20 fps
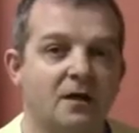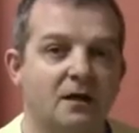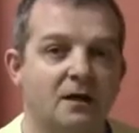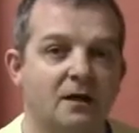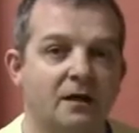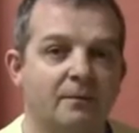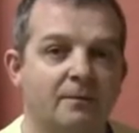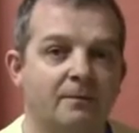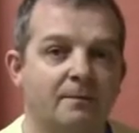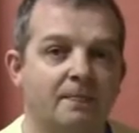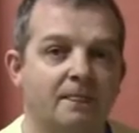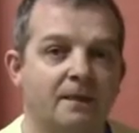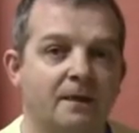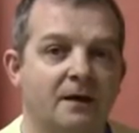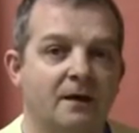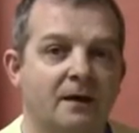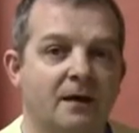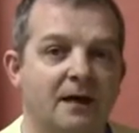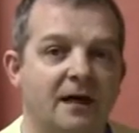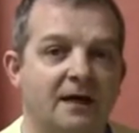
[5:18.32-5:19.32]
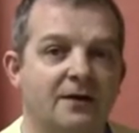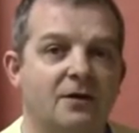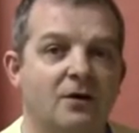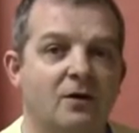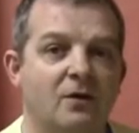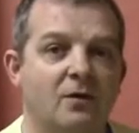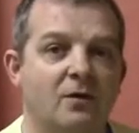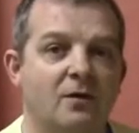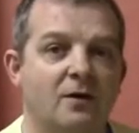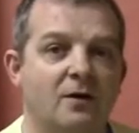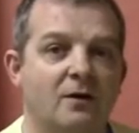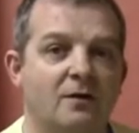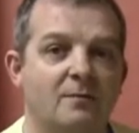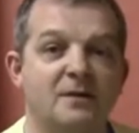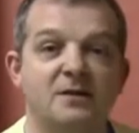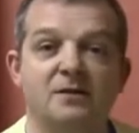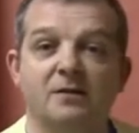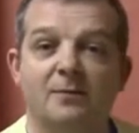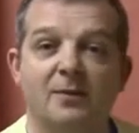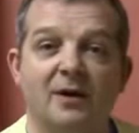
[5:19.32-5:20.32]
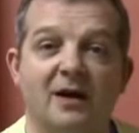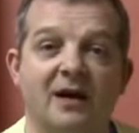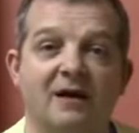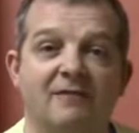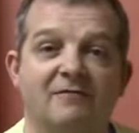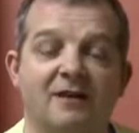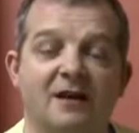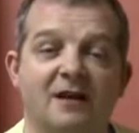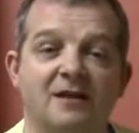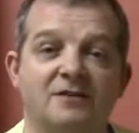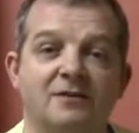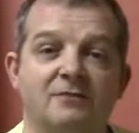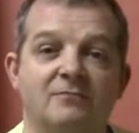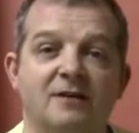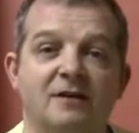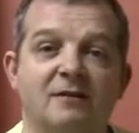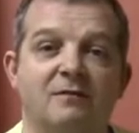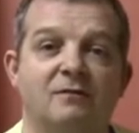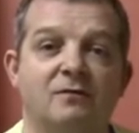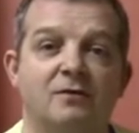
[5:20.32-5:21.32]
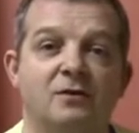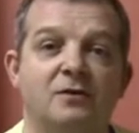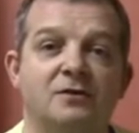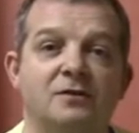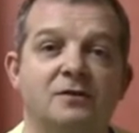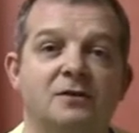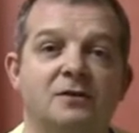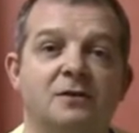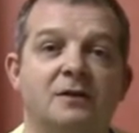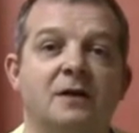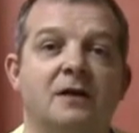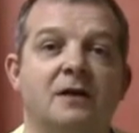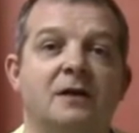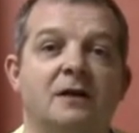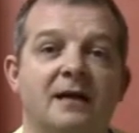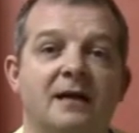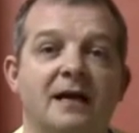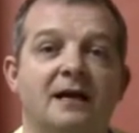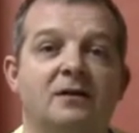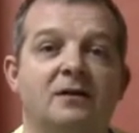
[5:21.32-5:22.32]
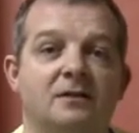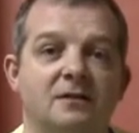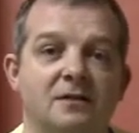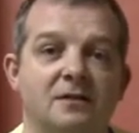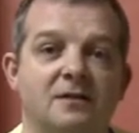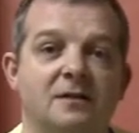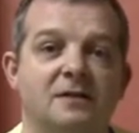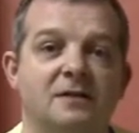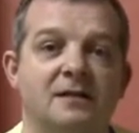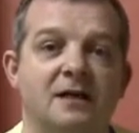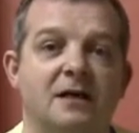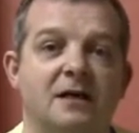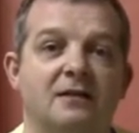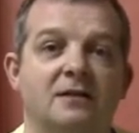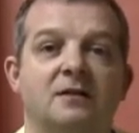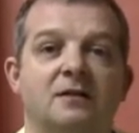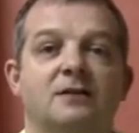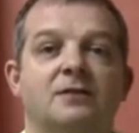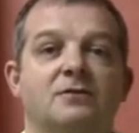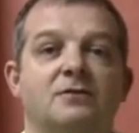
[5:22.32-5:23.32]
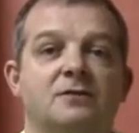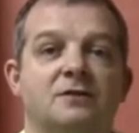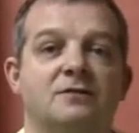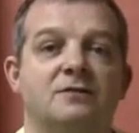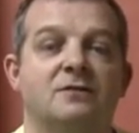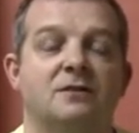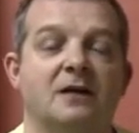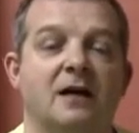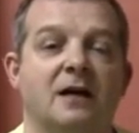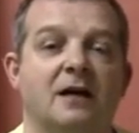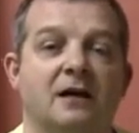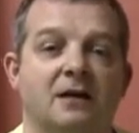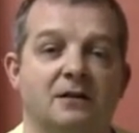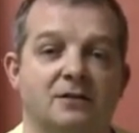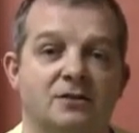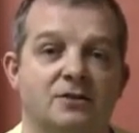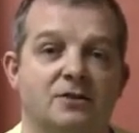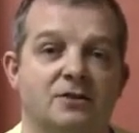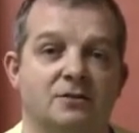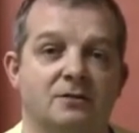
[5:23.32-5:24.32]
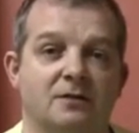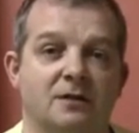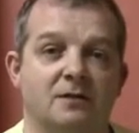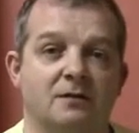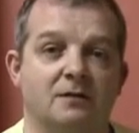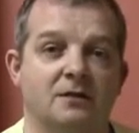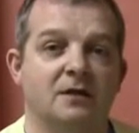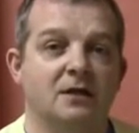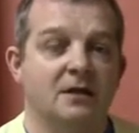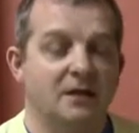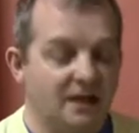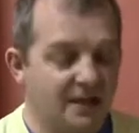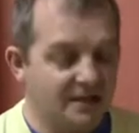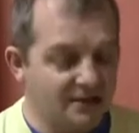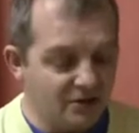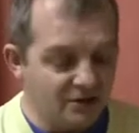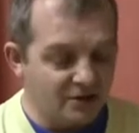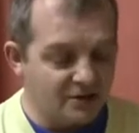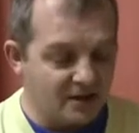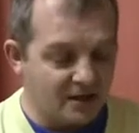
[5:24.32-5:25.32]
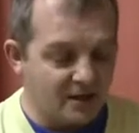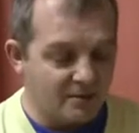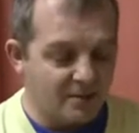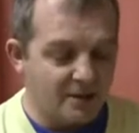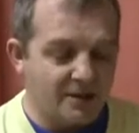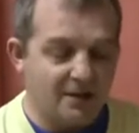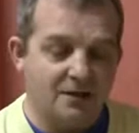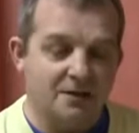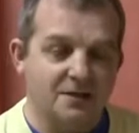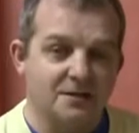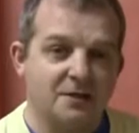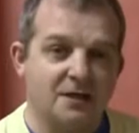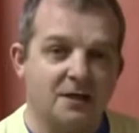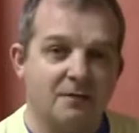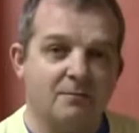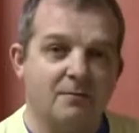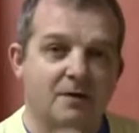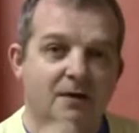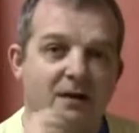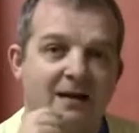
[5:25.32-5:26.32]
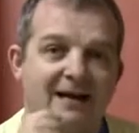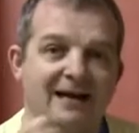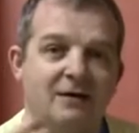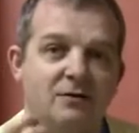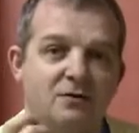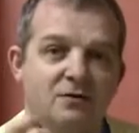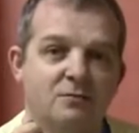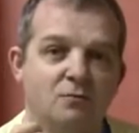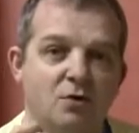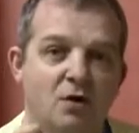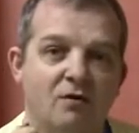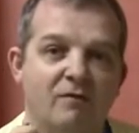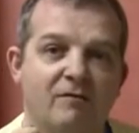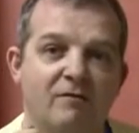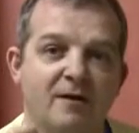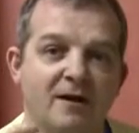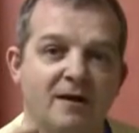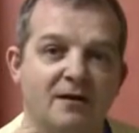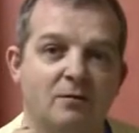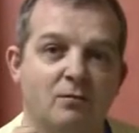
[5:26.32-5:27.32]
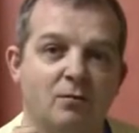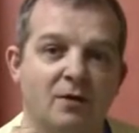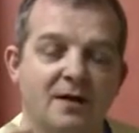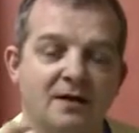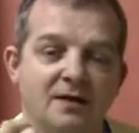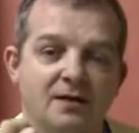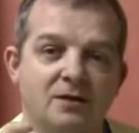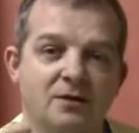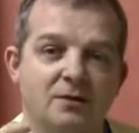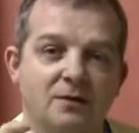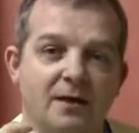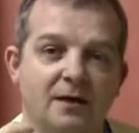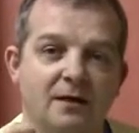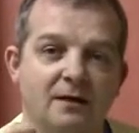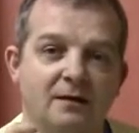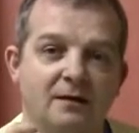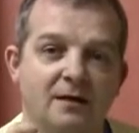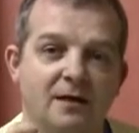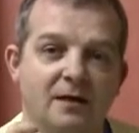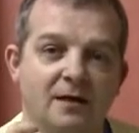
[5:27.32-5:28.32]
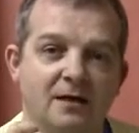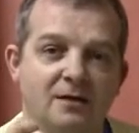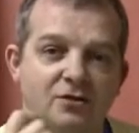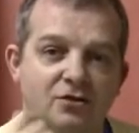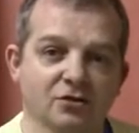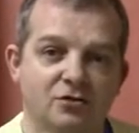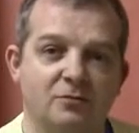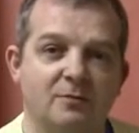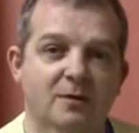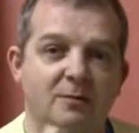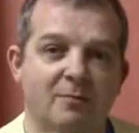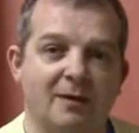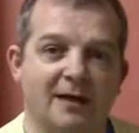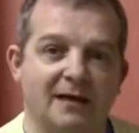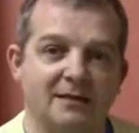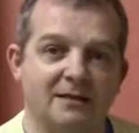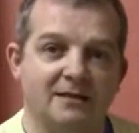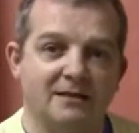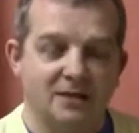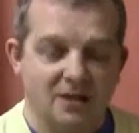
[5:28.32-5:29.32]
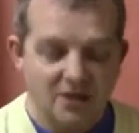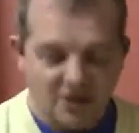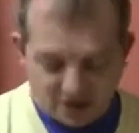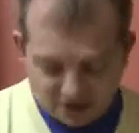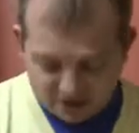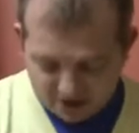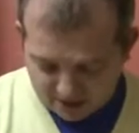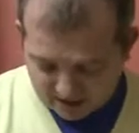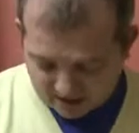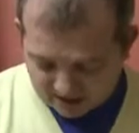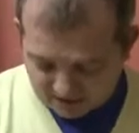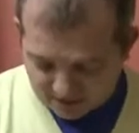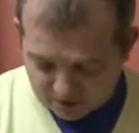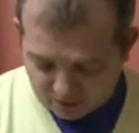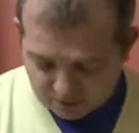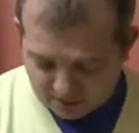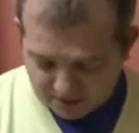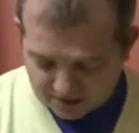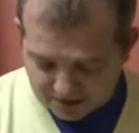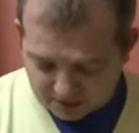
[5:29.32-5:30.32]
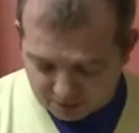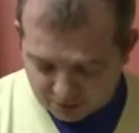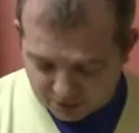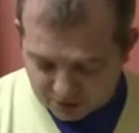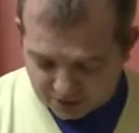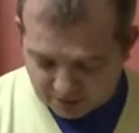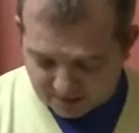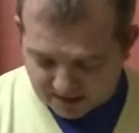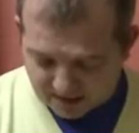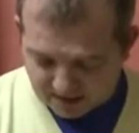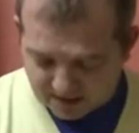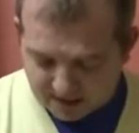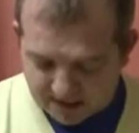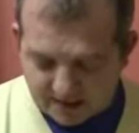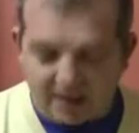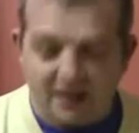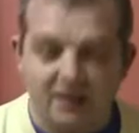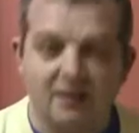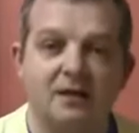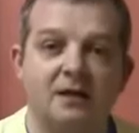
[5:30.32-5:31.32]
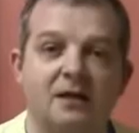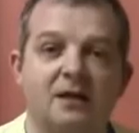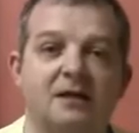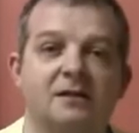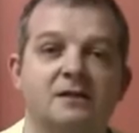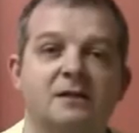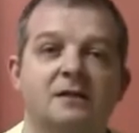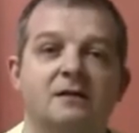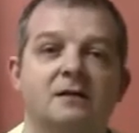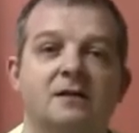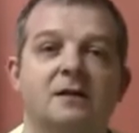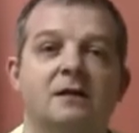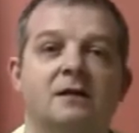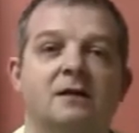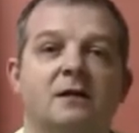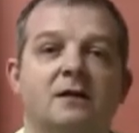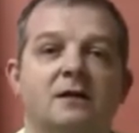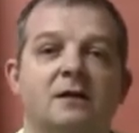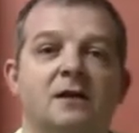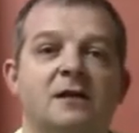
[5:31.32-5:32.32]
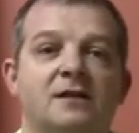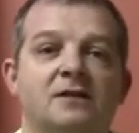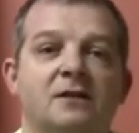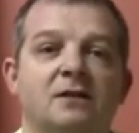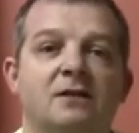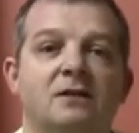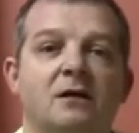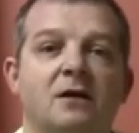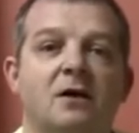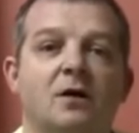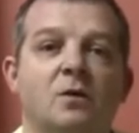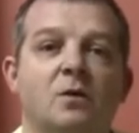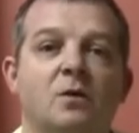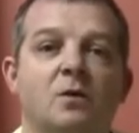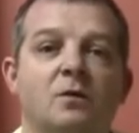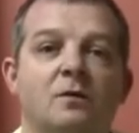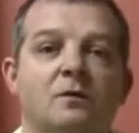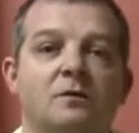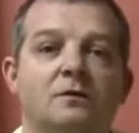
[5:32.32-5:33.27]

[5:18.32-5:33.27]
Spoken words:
I know that Mr. Parfit has a reinforced neck on the guitar that he uses for that kind of tuning. He does it because it allows more freedom when you're doing the strumming patterns. You don't have to worry so much about it in the low